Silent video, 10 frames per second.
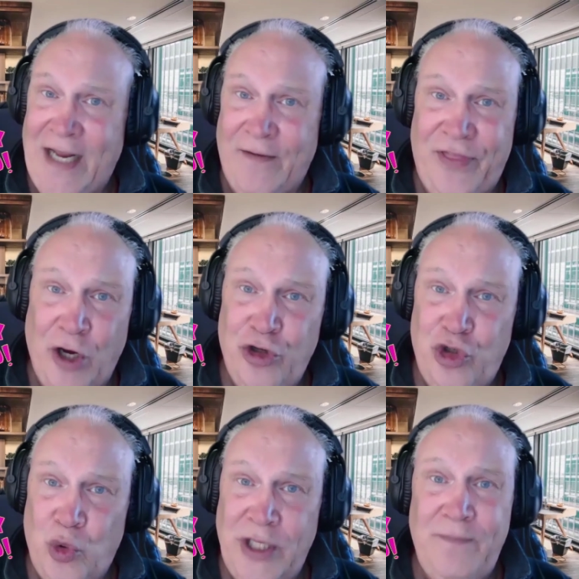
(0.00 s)
and if they're
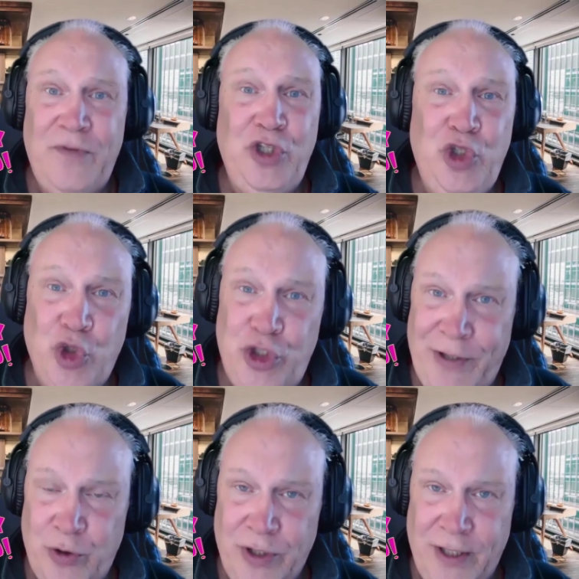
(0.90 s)
doing it you
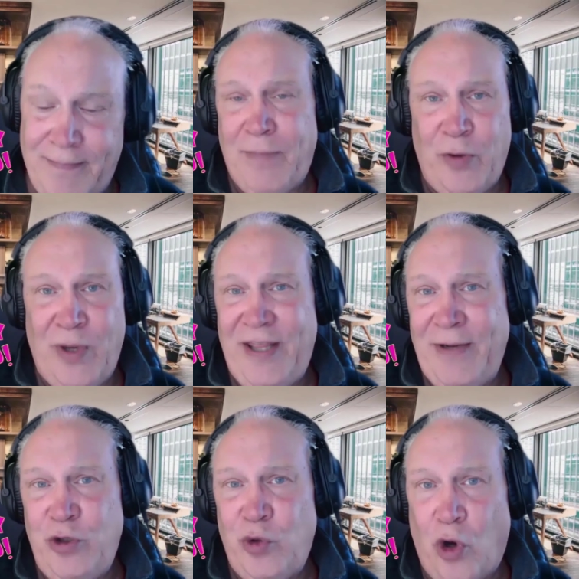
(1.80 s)
should be doing it by the way
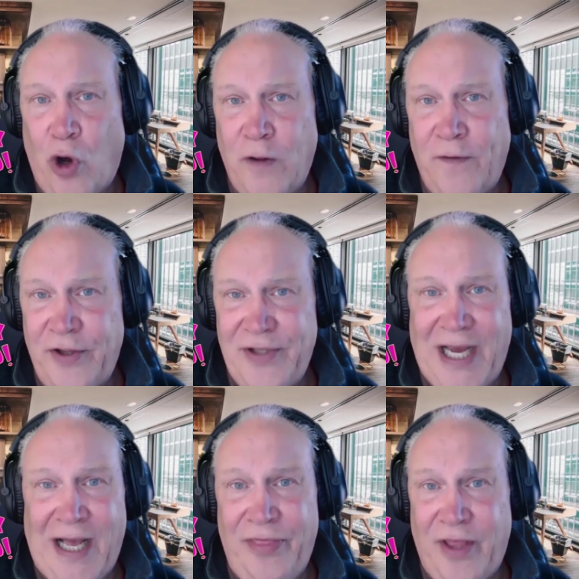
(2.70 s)
they've been doing all of this
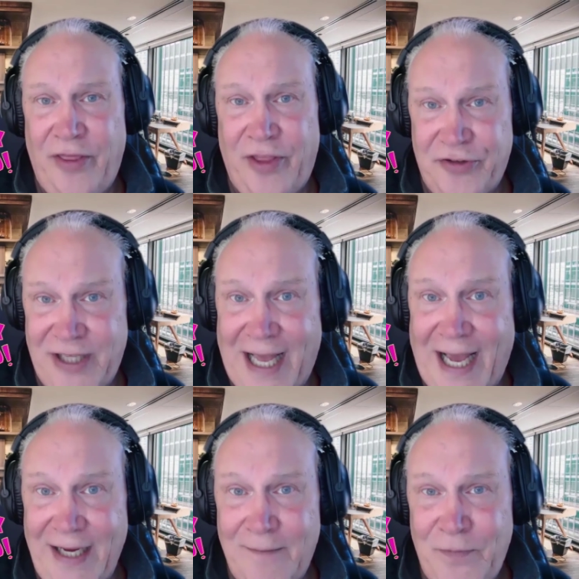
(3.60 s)
on the
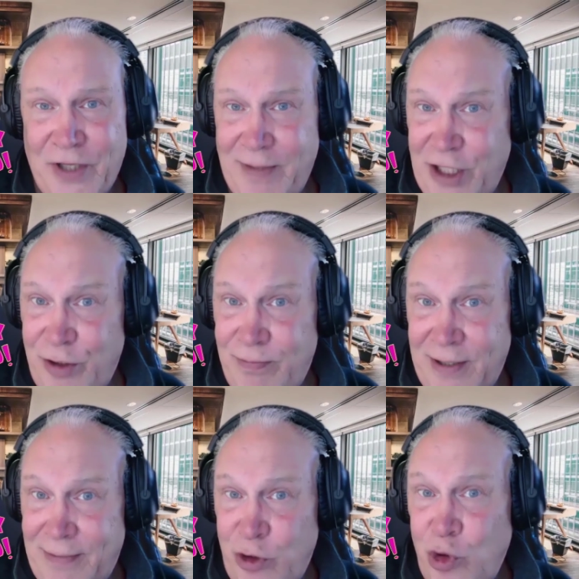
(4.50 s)
sly they've
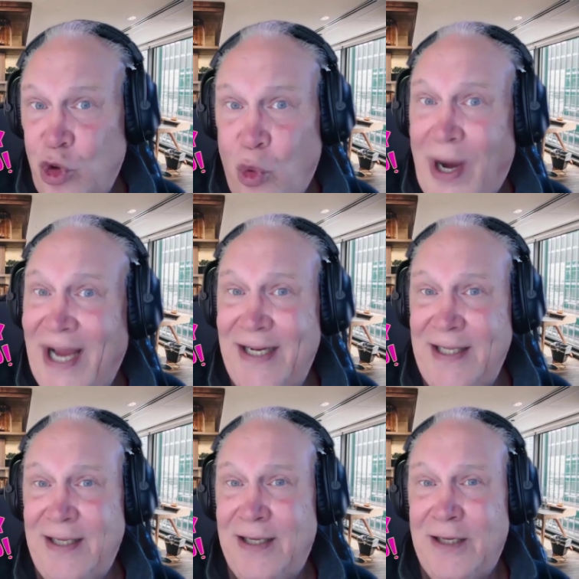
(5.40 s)
been doing it
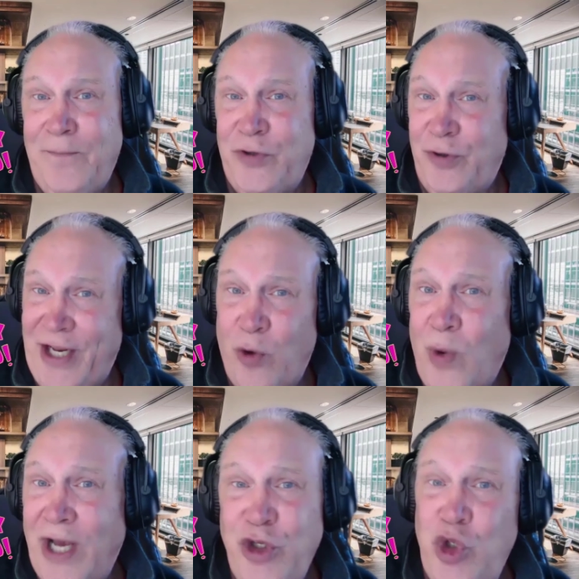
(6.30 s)
quietly so they
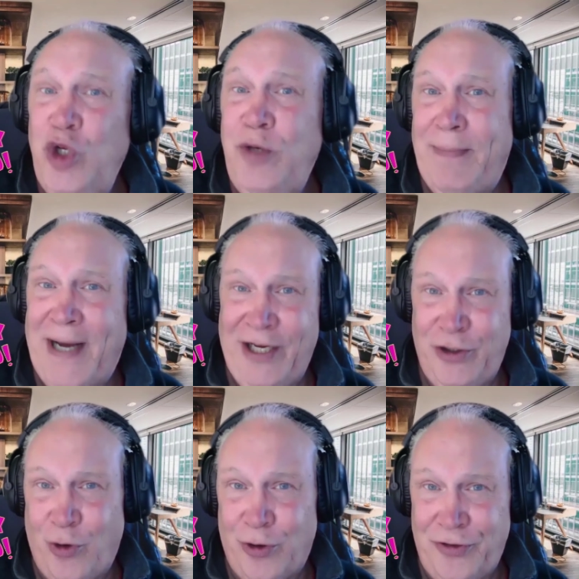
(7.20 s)
don't want you to be
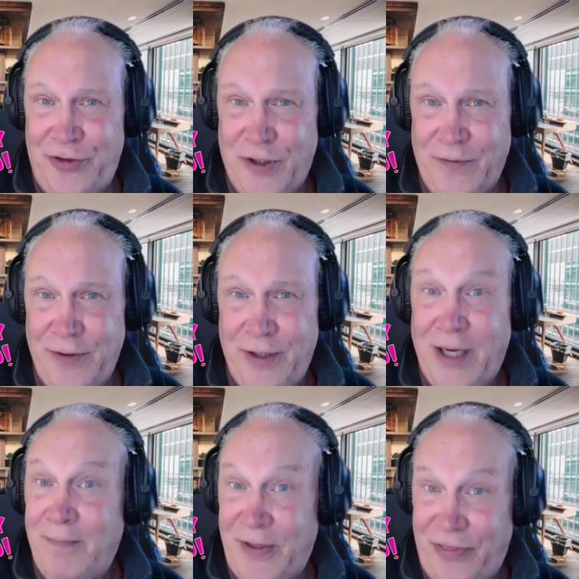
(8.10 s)
buying gold and silver
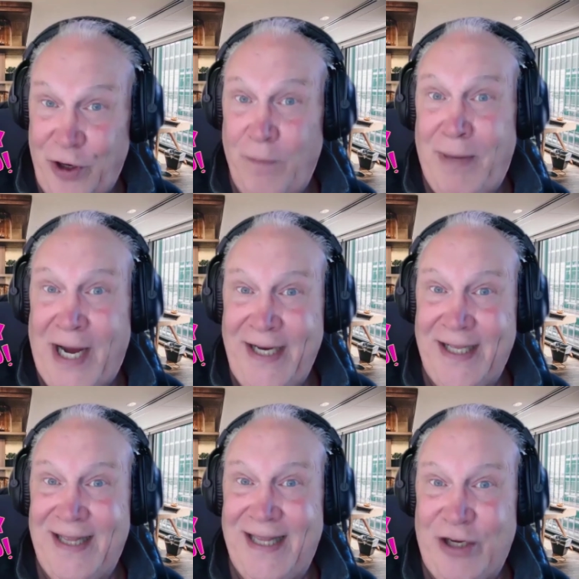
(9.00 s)
but they're buying
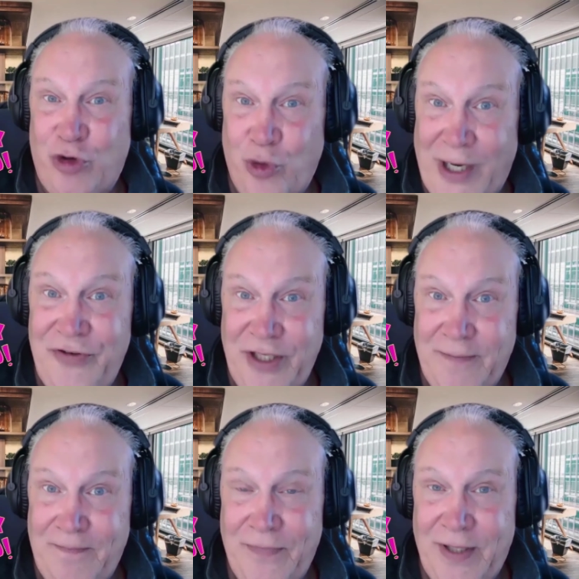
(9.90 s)
it like
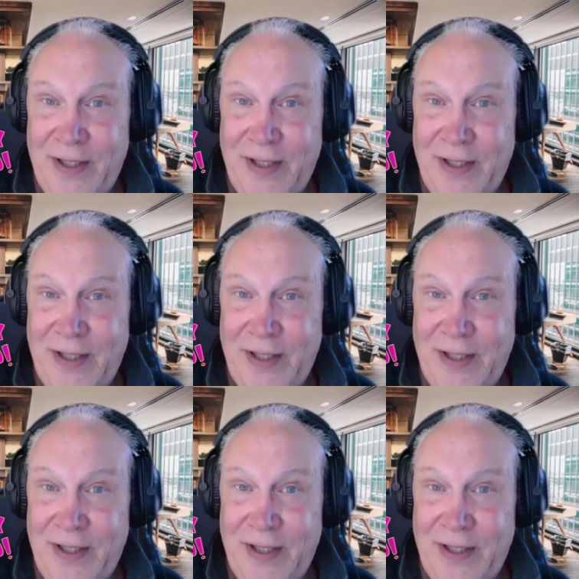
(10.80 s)
crazy